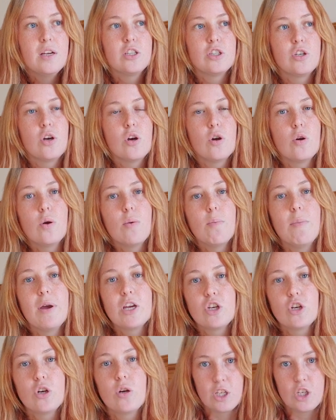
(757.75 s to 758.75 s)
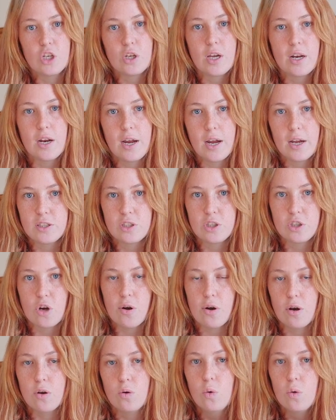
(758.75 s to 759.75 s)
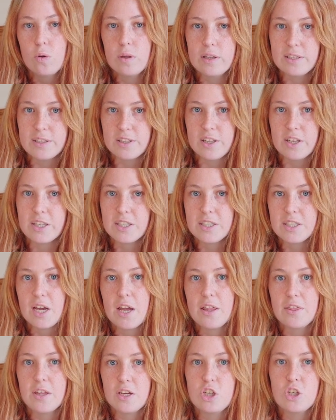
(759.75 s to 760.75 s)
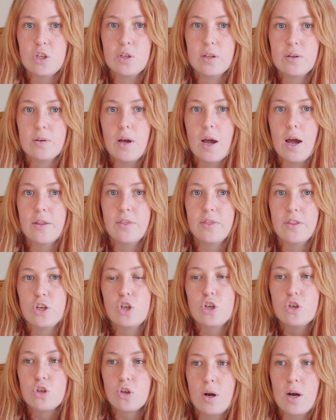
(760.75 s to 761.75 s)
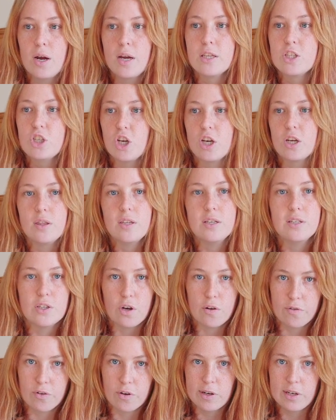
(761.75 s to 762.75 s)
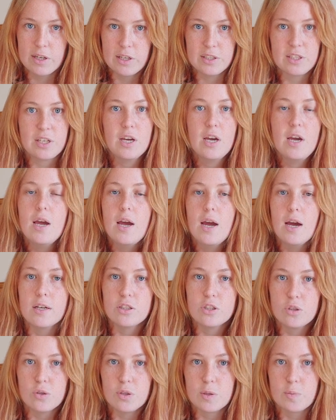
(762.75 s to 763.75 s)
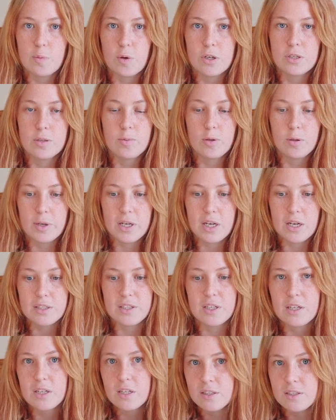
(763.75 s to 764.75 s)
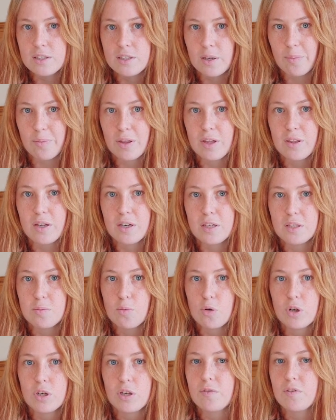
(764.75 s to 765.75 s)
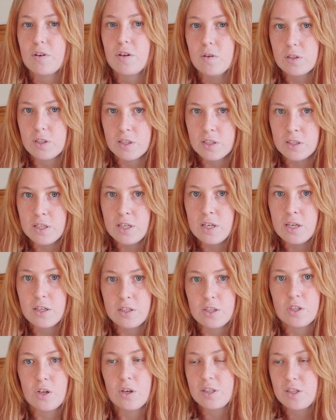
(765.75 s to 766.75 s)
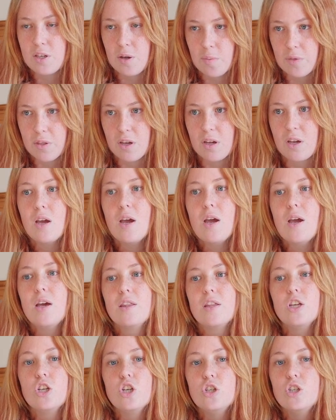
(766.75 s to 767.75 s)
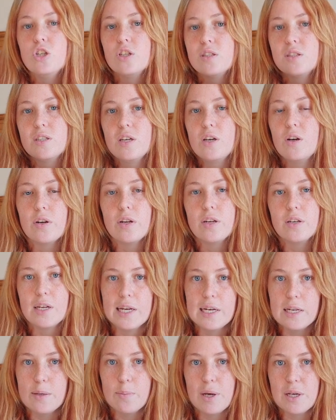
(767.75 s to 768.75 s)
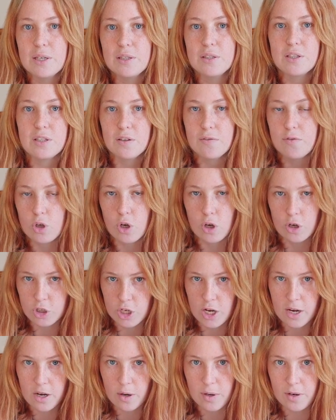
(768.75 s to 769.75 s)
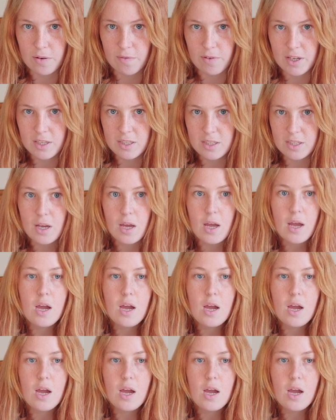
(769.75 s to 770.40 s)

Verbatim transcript: So make sure that you get a head start on all these things and that you and that you try and check these off your list as soon as possible because it is something that is more difficult to see. It's not something that you just see on a daily basis if you go shadow it a bit.